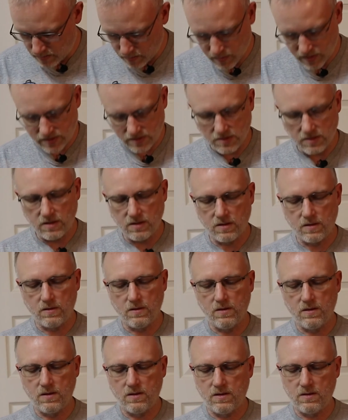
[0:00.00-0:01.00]
bunch of
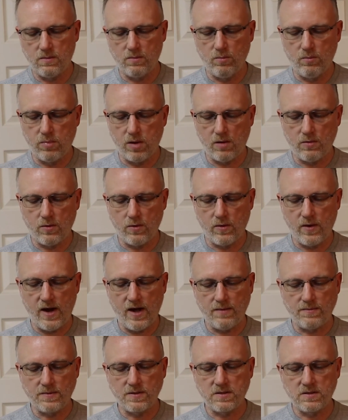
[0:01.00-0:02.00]
little bubble
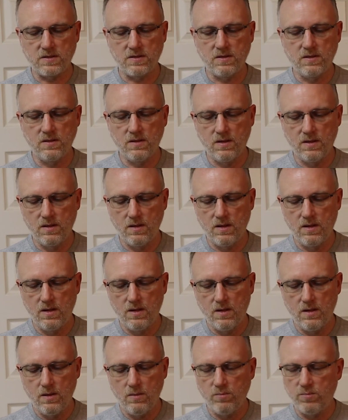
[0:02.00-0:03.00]
wrapped
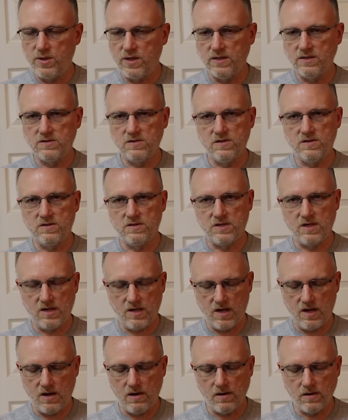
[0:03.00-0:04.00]
pieces in
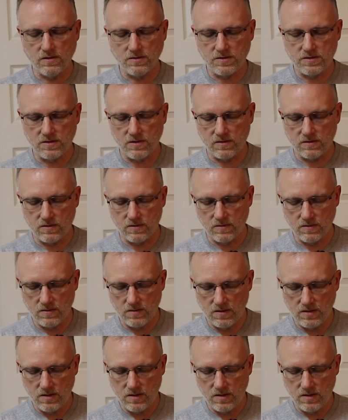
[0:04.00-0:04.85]
here. So